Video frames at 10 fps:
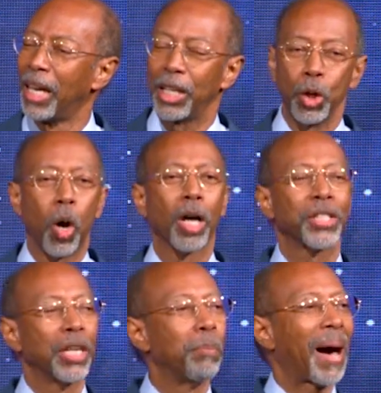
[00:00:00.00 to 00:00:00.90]
You are
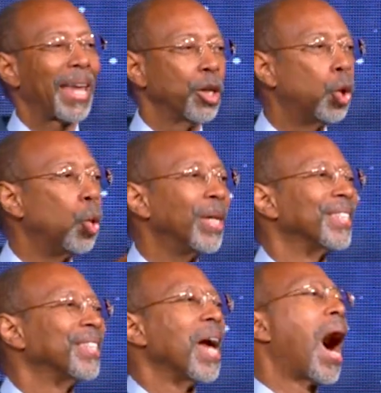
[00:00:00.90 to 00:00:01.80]
somebody who
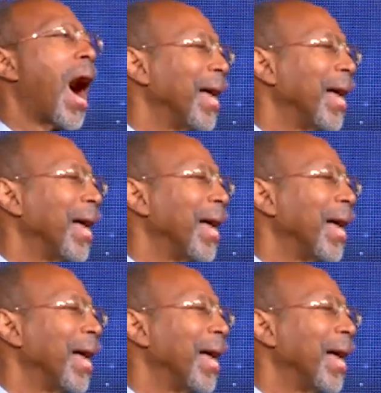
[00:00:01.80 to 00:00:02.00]
is not.